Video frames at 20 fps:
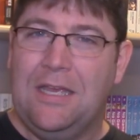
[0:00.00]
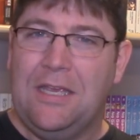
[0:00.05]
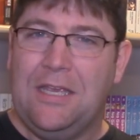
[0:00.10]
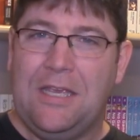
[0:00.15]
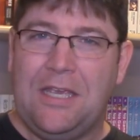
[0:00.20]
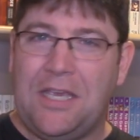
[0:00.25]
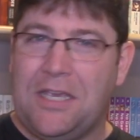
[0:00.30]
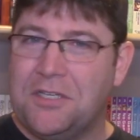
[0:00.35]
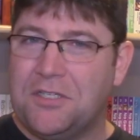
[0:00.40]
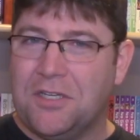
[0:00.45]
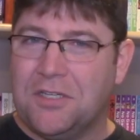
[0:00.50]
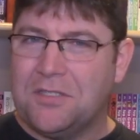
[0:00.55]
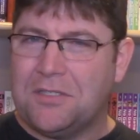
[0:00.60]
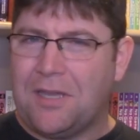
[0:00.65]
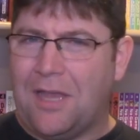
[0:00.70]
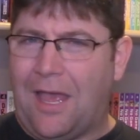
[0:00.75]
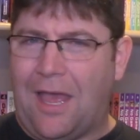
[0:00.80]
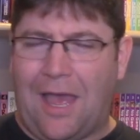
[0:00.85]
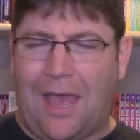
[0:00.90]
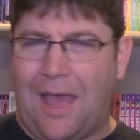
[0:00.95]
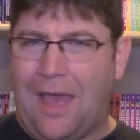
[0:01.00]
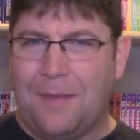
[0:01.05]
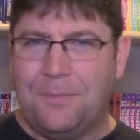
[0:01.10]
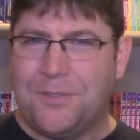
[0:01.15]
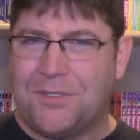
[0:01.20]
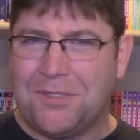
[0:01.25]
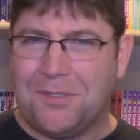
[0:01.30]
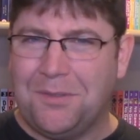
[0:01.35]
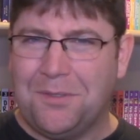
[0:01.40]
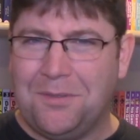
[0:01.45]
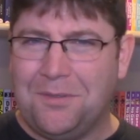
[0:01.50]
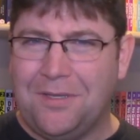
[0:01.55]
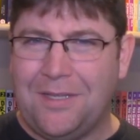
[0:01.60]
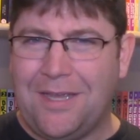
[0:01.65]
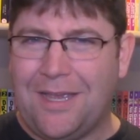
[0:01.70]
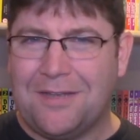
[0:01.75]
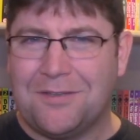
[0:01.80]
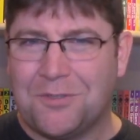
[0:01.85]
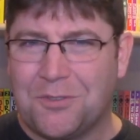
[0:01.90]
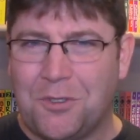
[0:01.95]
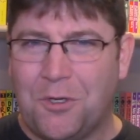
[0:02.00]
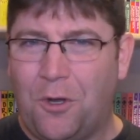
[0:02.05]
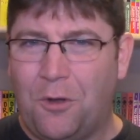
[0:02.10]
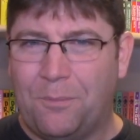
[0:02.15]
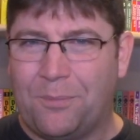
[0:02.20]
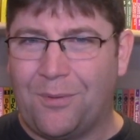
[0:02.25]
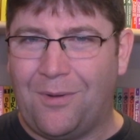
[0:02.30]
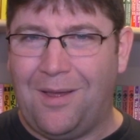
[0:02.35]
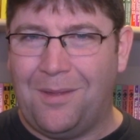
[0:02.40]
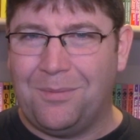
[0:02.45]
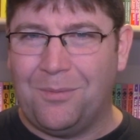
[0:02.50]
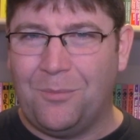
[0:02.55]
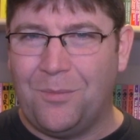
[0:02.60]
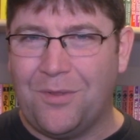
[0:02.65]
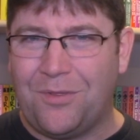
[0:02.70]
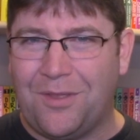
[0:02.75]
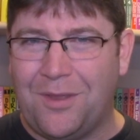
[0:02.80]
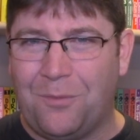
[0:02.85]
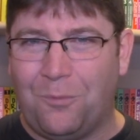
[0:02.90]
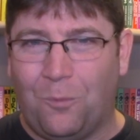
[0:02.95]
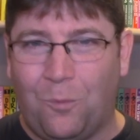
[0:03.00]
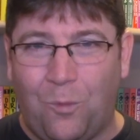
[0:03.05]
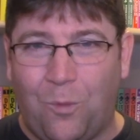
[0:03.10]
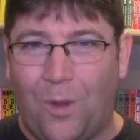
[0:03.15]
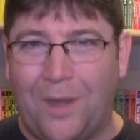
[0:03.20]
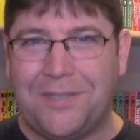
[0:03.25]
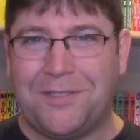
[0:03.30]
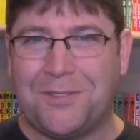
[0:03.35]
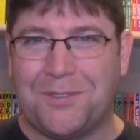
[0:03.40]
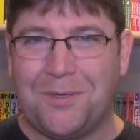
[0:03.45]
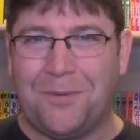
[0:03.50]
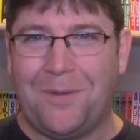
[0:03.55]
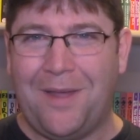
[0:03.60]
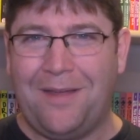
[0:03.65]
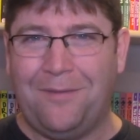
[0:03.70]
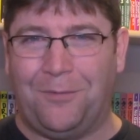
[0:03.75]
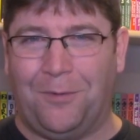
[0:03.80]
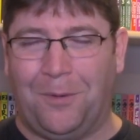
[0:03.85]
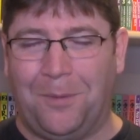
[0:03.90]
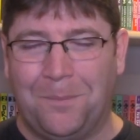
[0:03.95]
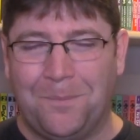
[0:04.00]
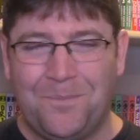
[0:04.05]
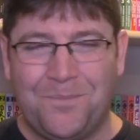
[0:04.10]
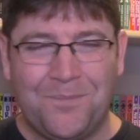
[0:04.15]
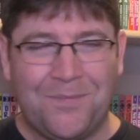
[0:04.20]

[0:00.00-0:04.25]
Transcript: he just absolutely has no problem with it whatsoever.